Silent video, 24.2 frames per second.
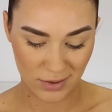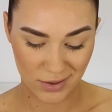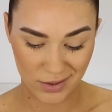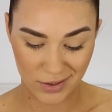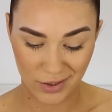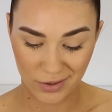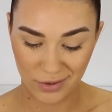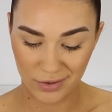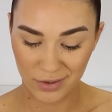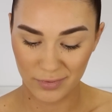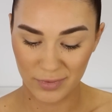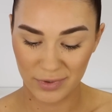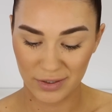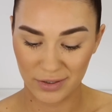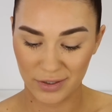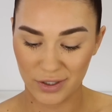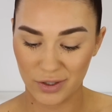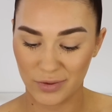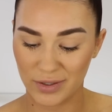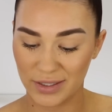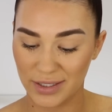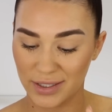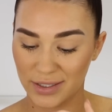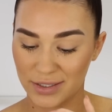So I'm gonna
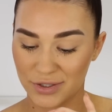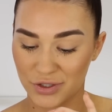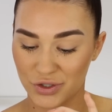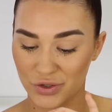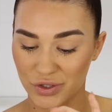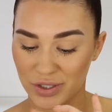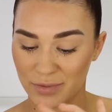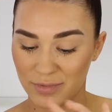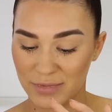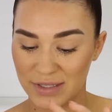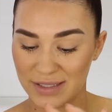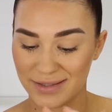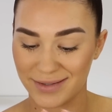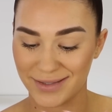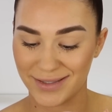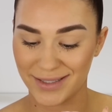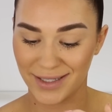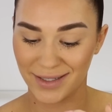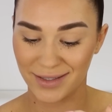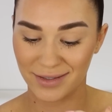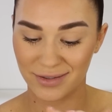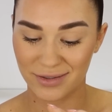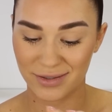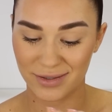go ahead and trim these
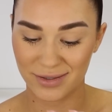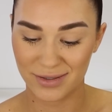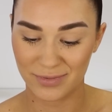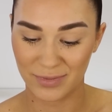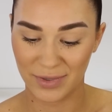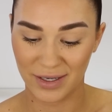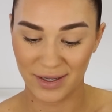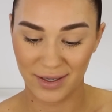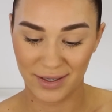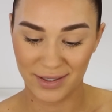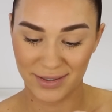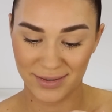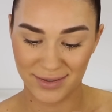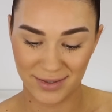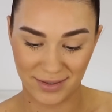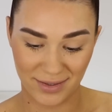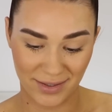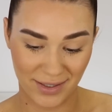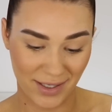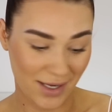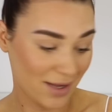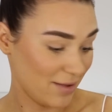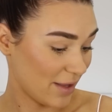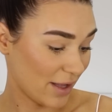down because my eyes
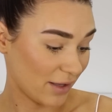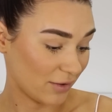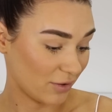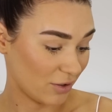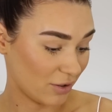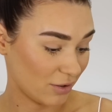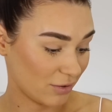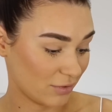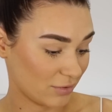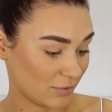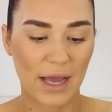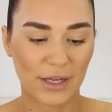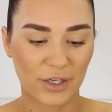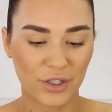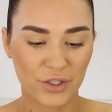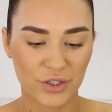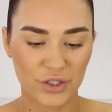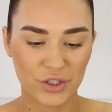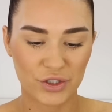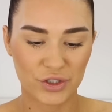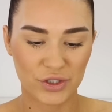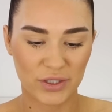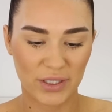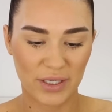ain't that long. I don't
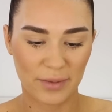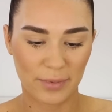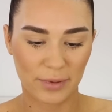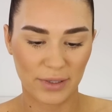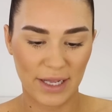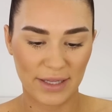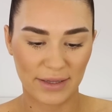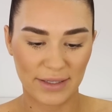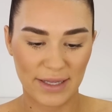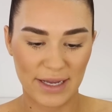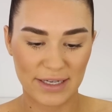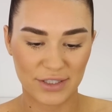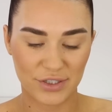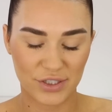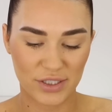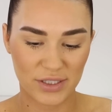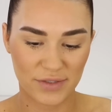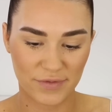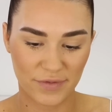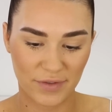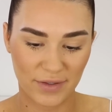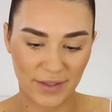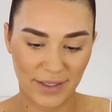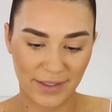usually apply
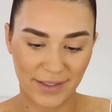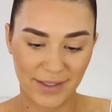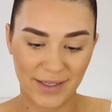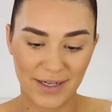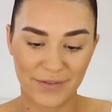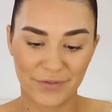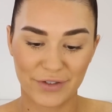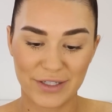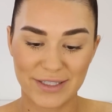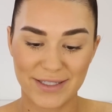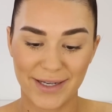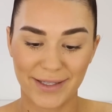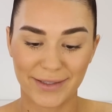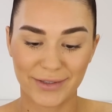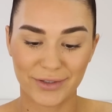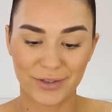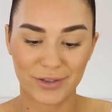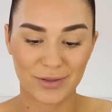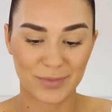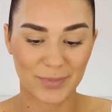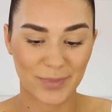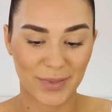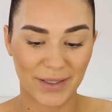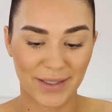lashes for like an everyday
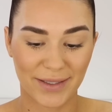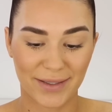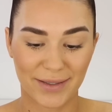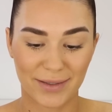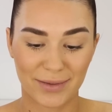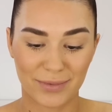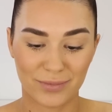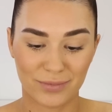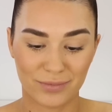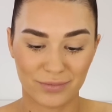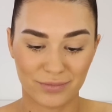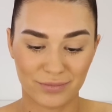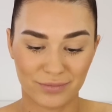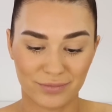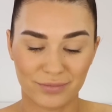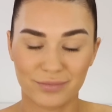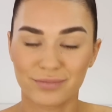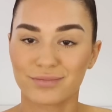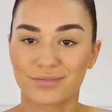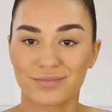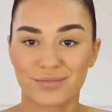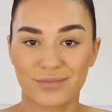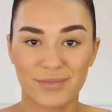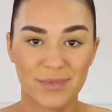look, but
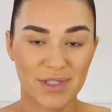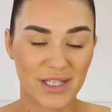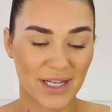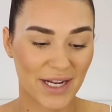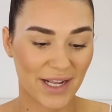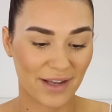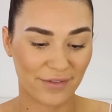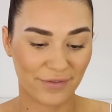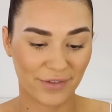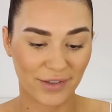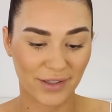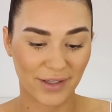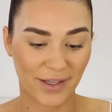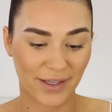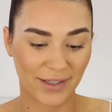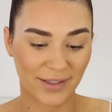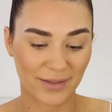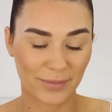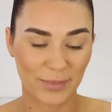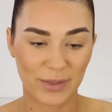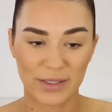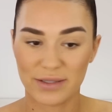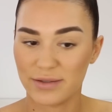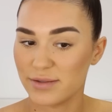today I feel like
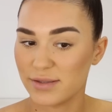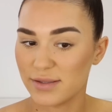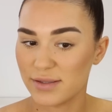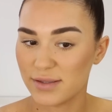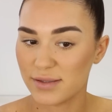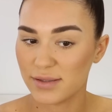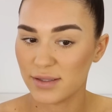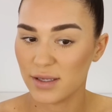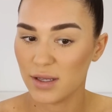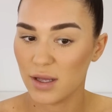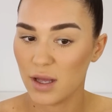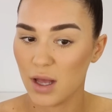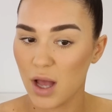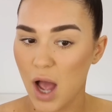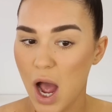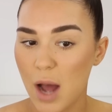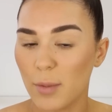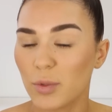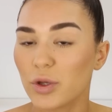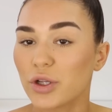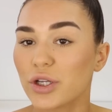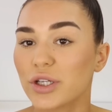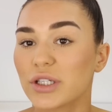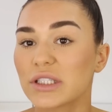it because
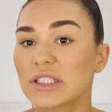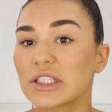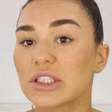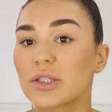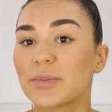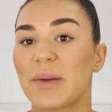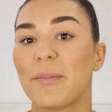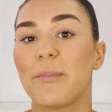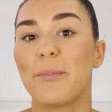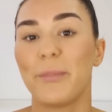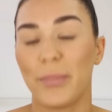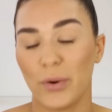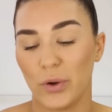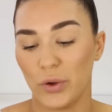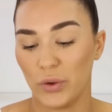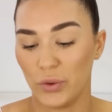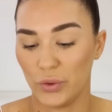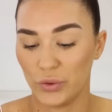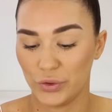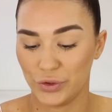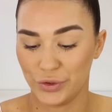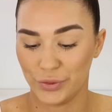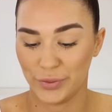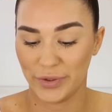I'm looking a little bit
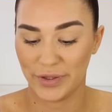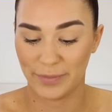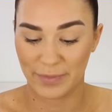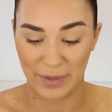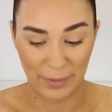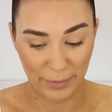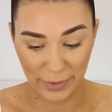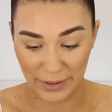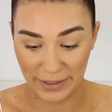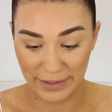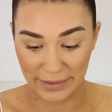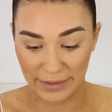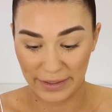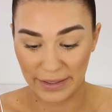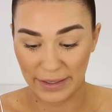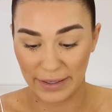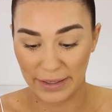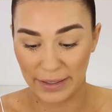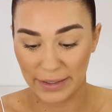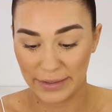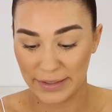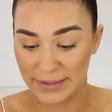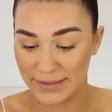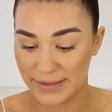bald with my brown
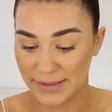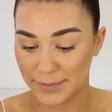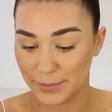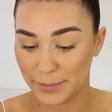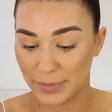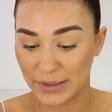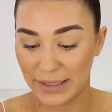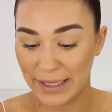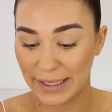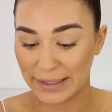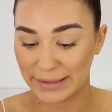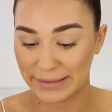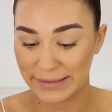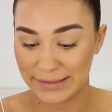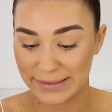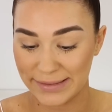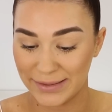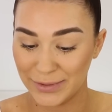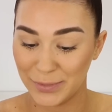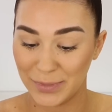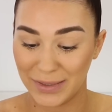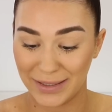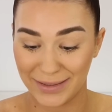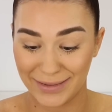hair. I need some
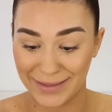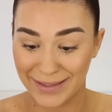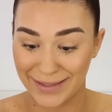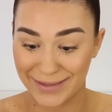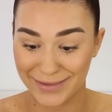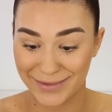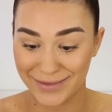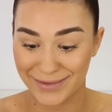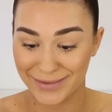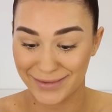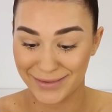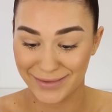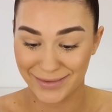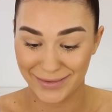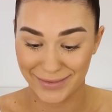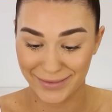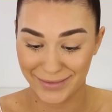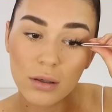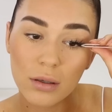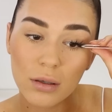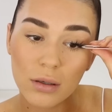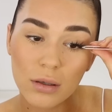blackness on my lashes.